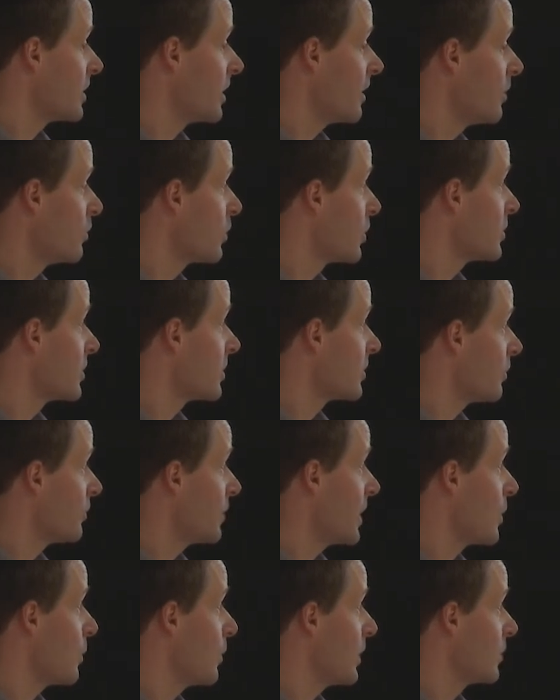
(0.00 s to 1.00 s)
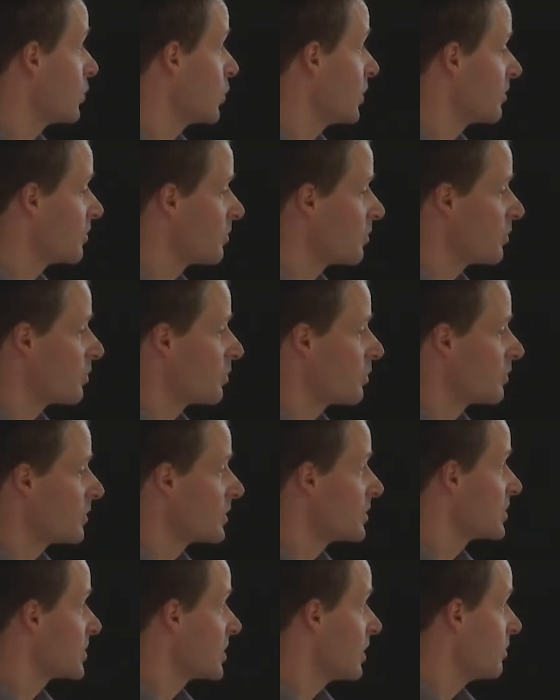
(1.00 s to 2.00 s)
the local government with
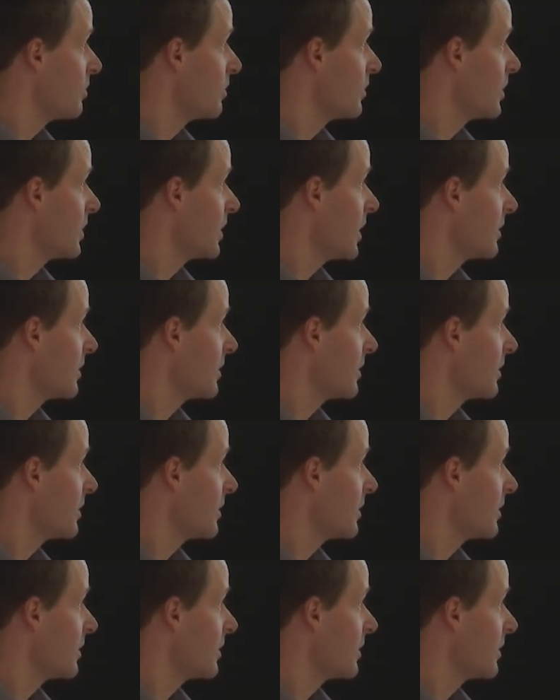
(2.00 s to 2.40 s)
some